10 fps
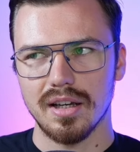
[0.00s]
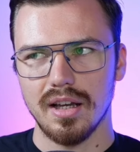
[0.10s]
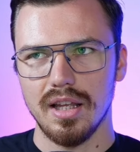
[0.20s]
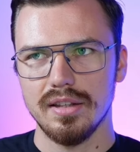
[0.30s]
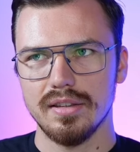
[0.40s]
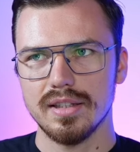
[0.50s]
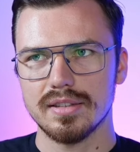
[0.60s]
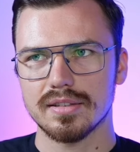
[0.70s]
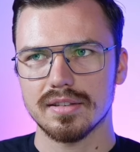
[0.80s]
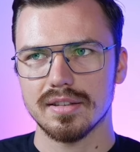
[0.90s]
in
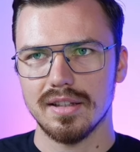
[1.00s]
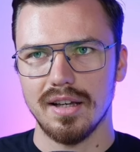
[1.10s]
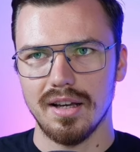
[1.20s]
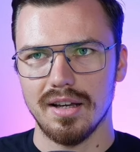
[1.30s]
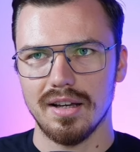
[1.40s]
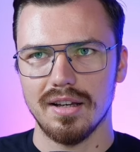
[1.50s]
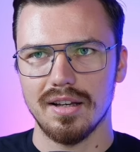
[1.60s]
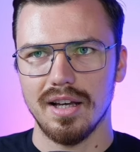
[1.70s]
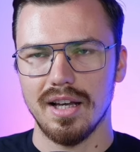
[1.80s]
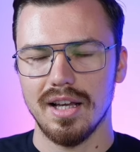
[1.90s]
this uh,
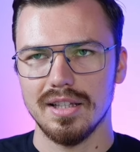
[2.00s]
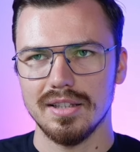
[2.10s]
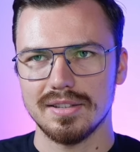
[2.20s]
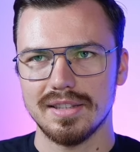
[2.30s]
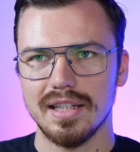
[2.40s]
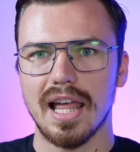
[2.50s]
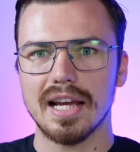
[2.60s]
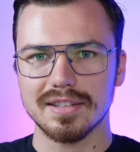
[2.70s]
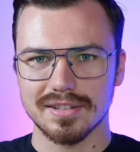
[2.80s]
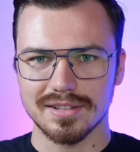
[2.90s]

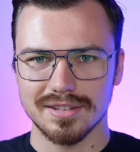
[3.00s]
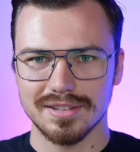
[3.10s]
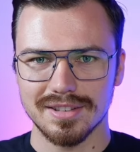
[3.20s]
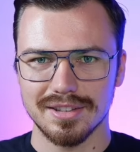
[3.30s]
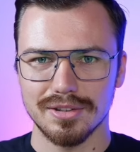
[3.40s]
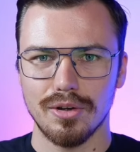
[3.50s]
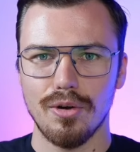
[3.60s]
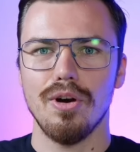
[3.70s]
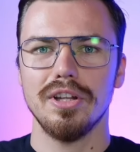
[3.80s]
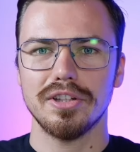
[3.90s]
select
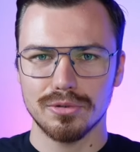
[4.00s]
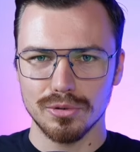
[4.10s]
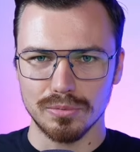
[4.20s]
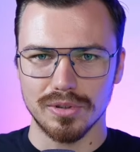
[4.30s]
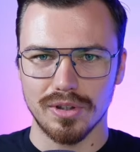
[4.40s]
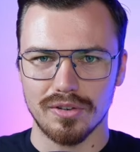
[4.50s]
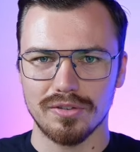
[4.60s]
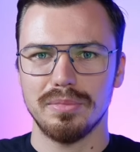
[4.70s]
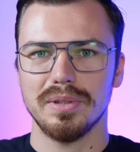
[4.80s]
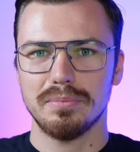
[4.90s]
early group
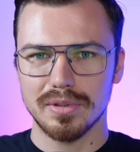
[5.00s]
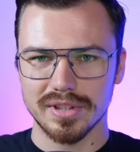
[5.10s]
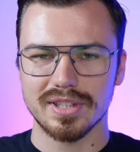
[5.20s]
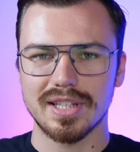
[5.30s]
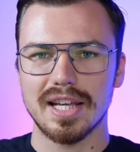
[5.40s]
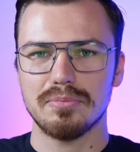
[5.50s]
of people that get